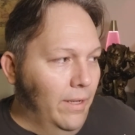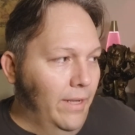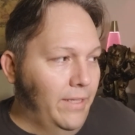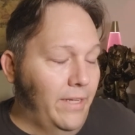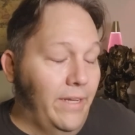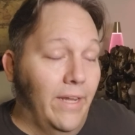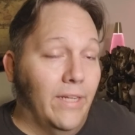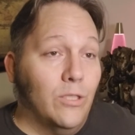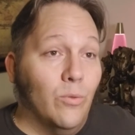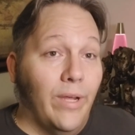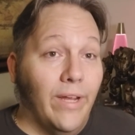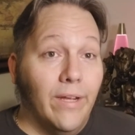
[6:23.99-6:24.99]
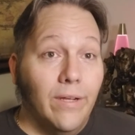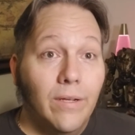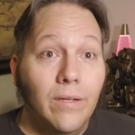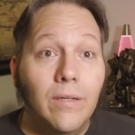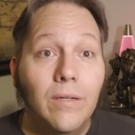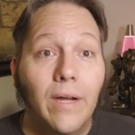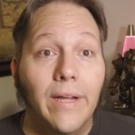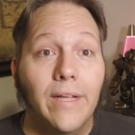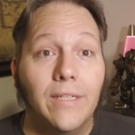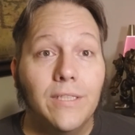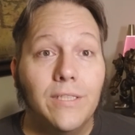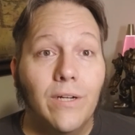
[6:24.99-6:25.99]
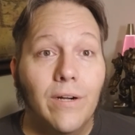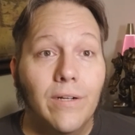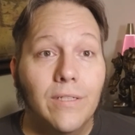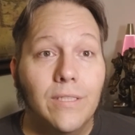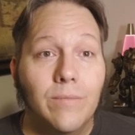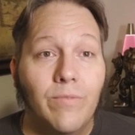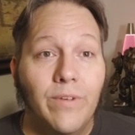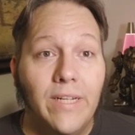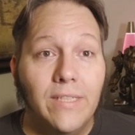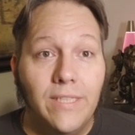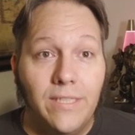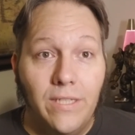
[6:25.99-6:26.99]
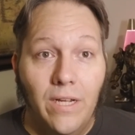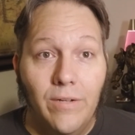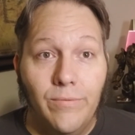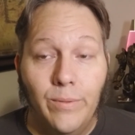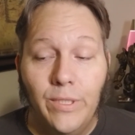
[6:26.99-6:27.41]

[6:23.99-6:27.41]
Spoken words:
And then next week, I get to start on some fancy stuff,